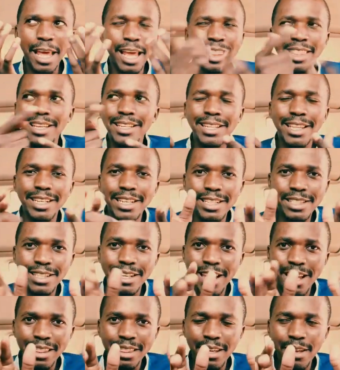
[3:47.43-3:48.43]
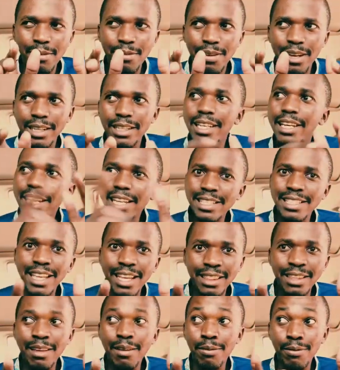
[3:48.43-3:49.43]
I think that doesn't add the effect. Let's
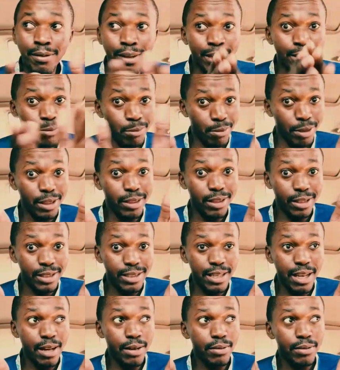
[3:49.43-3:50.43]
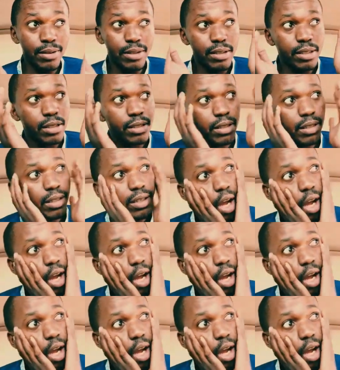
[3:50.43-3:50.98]
add the effect with the sounds.